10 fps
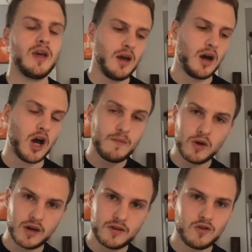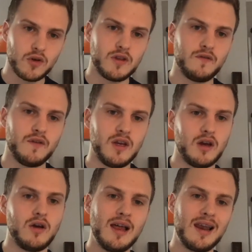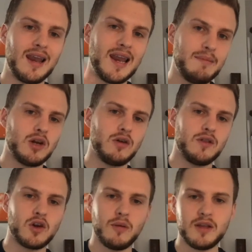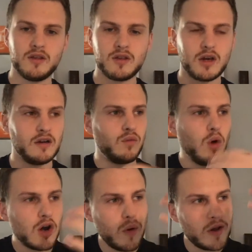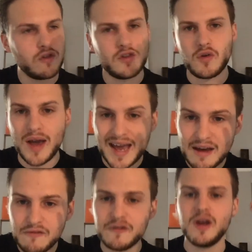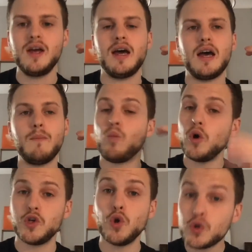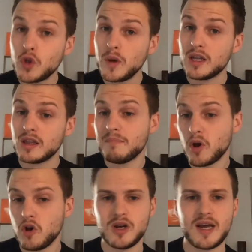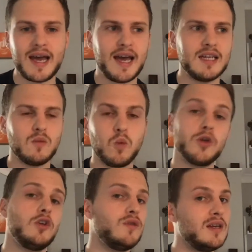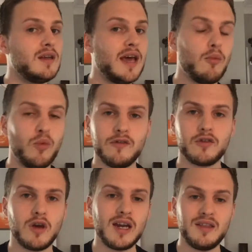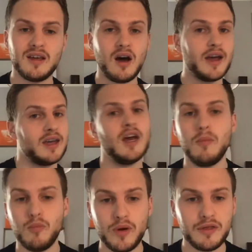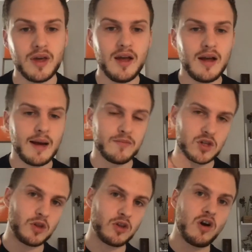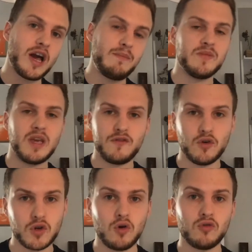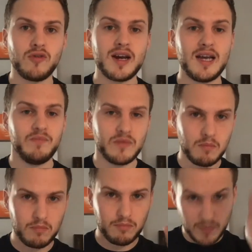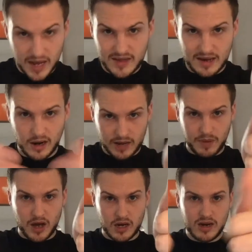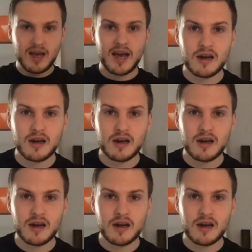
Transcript: I hope you guys enjoyed this video. Let me know in the comments kind of what questions you have, what you're doing at the moment and what you need help with. So anything that I can help with. Subscribe if you're not already. Hit that like button.